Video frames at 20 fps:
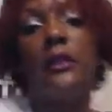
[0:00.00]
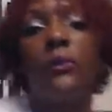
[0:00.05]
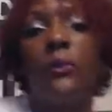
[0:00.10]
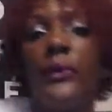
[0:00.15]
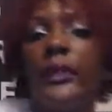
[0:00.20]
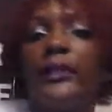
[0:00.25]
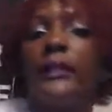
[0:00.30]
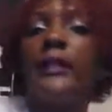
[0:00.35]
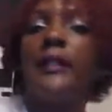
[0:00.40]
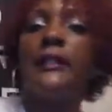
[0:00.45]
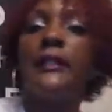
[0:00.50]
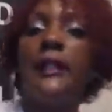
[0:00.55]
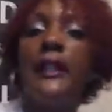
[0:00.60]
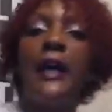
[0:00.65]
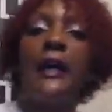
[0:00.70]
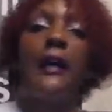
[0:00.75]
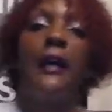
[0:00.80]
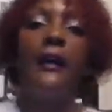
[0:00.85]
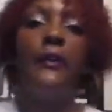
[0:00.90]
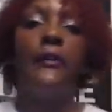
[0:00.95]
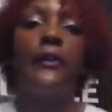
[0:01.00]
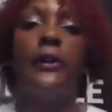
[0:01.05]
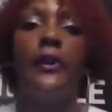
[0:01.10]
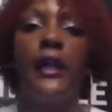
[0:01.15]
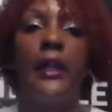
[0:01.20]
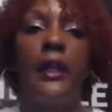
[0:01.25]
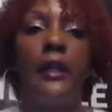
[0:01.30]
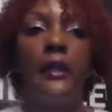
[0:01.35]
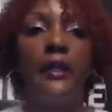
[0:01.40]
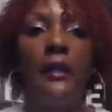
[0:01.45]
3 things that I cover
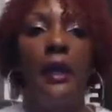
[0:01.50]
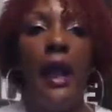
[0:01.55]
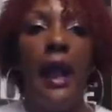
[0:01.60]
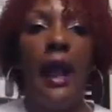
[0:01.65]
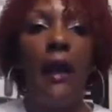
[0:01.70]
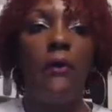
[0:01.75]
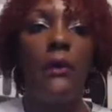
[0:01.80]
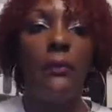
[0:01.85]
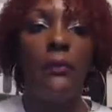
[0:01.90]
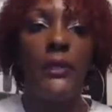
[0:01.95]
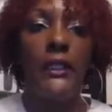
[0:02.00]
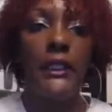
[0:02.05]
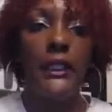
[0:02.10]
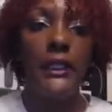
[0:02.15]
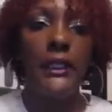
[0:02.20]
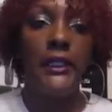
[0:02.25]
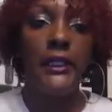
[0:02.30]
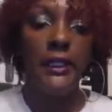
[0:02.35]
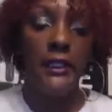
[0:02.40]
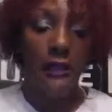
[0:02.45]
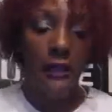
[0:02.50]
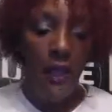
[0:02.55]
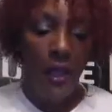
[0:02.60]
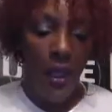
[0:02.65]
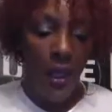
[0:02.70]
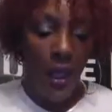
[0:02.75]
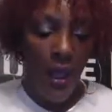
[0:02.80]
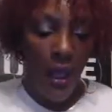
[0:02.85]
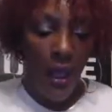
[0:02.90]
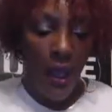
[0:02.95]
in our petition,
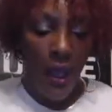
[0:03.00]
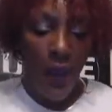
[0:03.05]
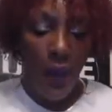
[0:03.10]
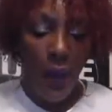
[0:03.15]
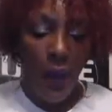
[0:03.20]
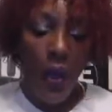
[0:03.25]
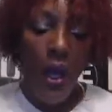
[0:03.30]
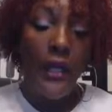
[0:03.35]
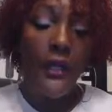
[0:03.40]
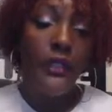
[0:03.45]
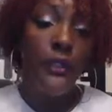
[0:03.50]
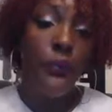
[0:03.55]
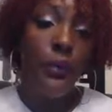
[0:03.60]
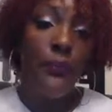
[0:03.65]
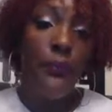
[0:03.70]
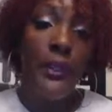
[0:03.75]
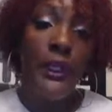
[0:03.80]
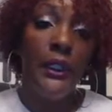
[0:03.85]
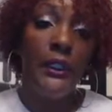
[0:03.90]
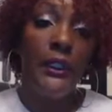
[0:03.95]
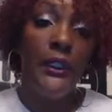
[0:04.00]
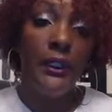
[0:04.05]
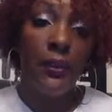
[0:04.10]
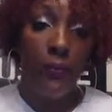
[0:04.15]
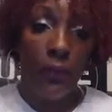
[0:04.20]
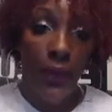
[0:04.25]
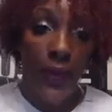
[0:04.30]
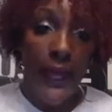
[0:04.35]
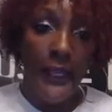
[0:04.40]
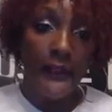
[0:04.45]
and one is repealing the
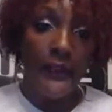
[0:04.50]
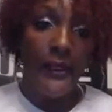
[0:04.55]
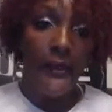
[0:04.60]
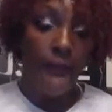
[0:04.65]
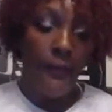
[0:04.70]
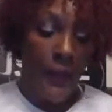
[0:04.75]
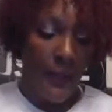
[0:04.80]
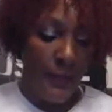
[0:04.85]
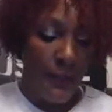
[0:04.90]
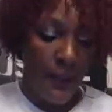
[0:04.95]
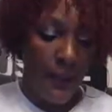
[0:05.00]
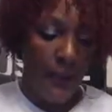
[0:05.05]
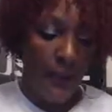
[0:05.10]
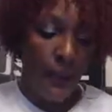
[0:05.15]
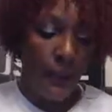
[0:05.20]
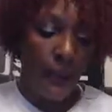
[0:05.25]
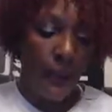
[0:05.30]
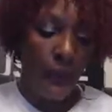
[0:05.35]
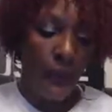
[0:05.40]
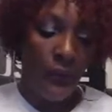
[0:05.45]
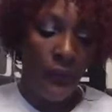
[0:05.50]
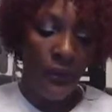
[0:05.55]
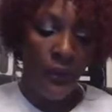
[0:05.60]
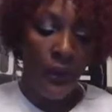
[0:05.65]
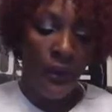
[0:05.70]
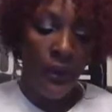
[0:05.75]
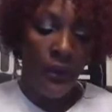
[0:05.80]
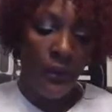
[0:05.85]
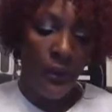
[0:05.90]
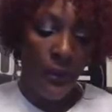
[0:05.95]
Bradley Amendment.
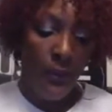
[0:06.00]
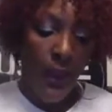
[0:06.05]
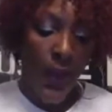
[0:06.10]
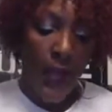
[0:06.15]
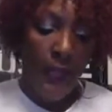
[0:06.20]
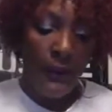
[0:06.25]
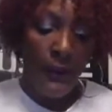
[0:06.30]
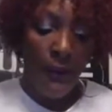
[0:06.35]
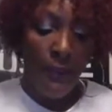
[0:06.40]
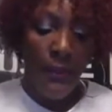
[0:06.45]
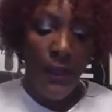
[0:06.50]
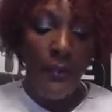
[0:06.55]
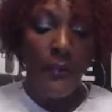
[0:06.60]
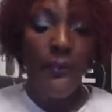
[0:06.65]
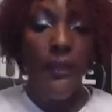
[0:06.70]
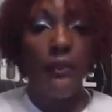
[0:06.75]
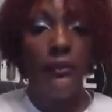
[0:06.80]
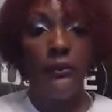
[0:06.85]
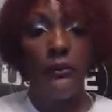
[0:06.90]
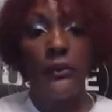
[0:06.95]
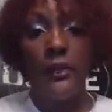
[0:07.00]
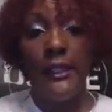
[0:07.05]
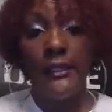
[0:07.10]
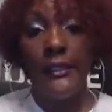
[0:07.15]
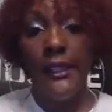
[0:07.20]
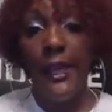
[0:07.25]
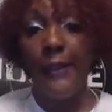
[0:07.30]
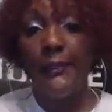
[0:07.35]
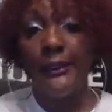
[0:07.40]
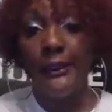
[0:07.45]
The Bradley Amendment,
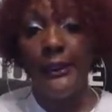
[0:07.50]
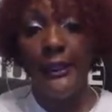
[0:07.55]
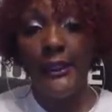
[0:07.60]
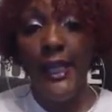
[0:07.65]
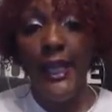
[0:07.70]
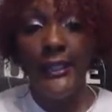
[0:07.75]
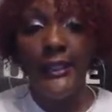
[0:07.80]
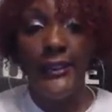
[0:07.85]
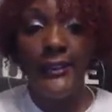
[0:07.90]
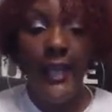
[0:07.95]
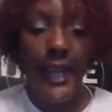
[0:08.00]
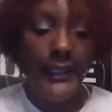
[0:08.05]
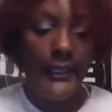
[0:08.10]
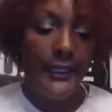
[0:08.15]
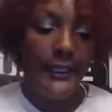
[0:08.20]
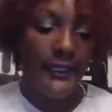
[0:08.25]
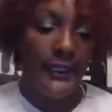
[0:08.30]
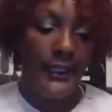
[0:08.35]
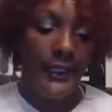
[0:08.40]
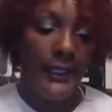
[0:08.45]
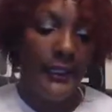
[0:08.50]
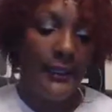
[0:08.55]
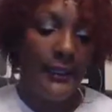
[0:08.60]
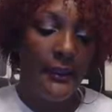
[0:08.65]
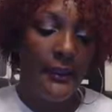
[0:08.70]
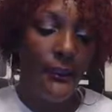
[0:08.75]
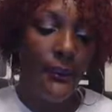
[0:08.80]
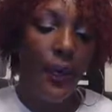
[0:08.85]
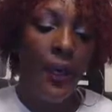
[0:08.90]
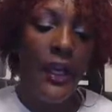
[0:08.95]
established in
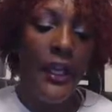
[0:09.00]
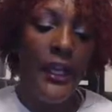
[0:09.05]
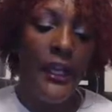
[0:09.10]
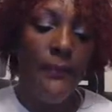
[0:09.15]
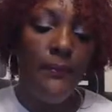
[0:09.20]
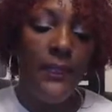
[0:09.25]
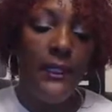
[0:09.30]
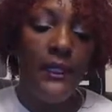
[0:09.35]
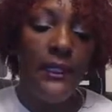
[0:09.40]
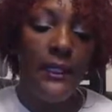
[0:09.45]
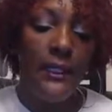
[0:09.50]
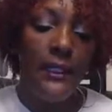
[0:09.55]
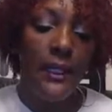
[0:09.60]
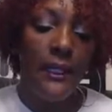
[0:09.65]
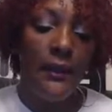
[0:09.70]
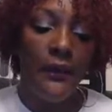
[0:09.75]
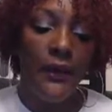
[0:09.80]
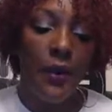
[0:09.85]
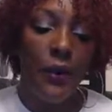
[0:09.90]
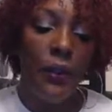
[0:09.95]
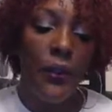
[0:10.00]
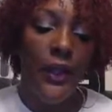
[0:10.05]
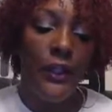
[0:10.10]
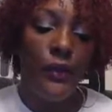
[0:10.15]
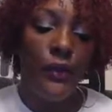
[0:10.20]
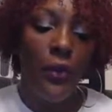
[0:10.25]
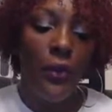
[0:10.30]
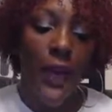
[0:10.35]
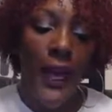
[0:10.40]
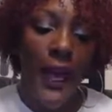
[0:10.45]
1986, prohibits the
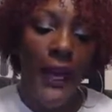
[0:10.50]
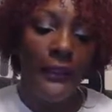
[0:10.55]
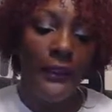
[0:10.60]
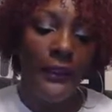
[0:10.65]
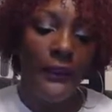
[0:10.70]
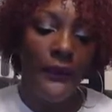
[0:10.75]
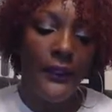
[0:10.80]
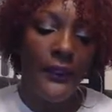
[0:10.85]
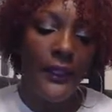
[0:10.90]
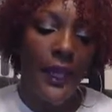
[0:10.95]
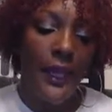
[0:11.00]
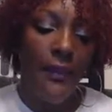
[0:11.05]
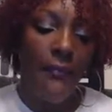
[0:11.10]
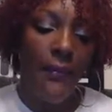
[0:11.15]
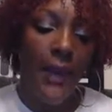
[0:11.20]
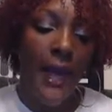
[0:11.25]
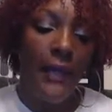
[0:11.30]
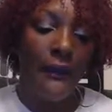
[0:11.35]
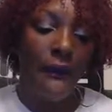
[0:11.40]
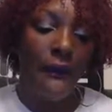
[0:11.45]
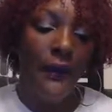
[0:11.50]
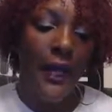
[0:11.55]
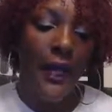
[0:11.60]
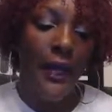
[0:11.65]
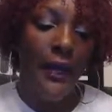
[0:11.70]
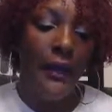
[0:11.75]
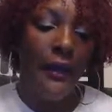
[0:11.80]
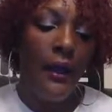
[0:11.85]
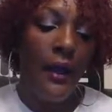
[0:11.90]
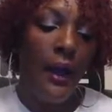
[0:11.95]
retroactive state
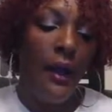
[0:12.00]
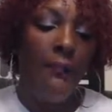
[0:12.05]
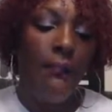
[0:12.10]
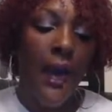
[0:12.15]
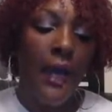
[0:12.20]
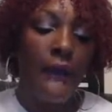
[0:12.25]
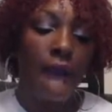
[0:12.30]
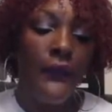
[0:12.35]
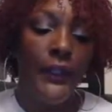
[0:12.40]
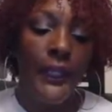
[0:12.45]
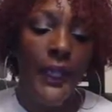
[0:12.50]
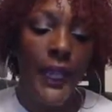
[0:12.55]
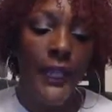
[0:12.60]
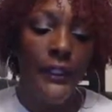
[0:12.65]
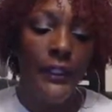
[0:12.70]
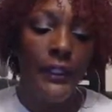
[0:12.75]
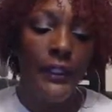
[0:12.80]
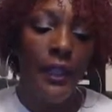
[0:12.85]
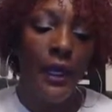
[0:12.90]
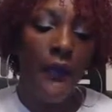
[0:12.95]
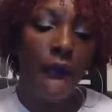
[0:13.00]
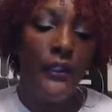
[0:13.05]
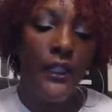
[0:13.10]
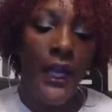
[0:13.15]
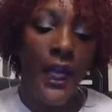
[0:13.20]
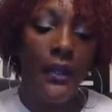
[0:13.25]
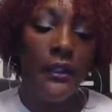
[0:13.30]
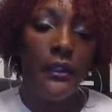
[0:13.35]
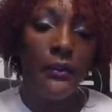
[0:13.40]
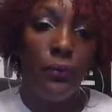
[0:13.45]
modification of
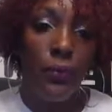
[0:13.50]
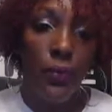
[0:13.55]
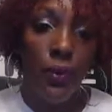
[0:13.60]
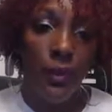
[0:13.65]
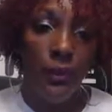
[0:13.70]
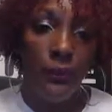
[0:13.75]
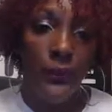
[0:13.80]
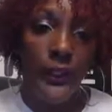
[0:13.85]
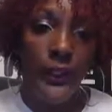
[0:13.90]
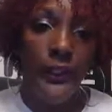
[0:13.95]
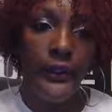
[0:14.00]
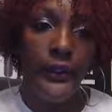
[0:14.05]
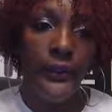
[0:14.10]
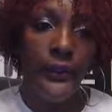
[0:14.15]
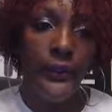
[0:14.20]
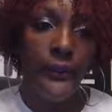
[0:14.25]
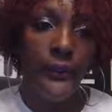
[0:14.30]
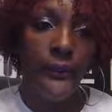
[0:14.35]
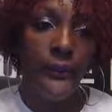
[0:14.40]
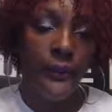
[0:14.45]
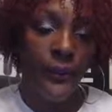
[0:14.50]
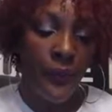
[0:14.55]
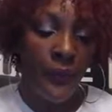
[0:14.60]
child support arrears.